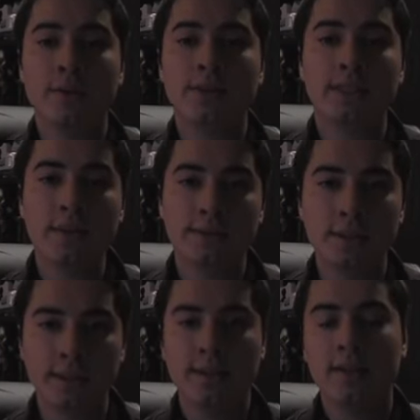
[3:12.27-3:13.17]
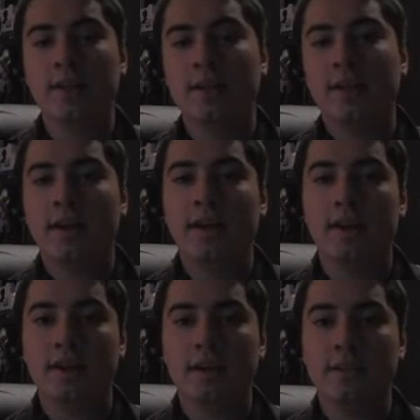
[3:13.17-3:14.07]
sounding
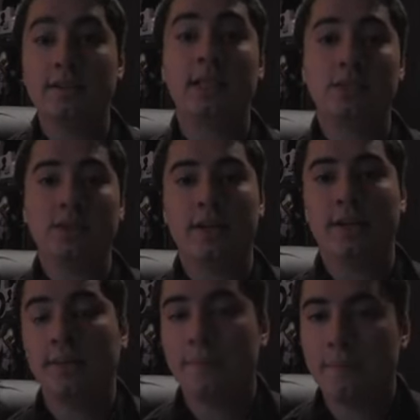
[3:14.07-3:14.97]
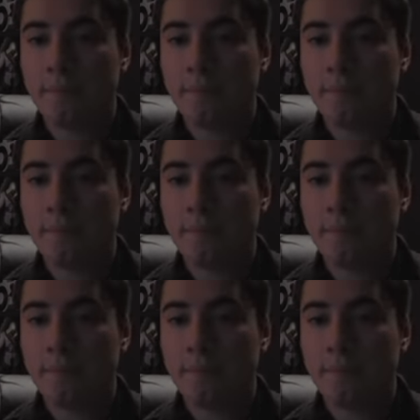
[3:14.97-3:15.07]
soundtrack.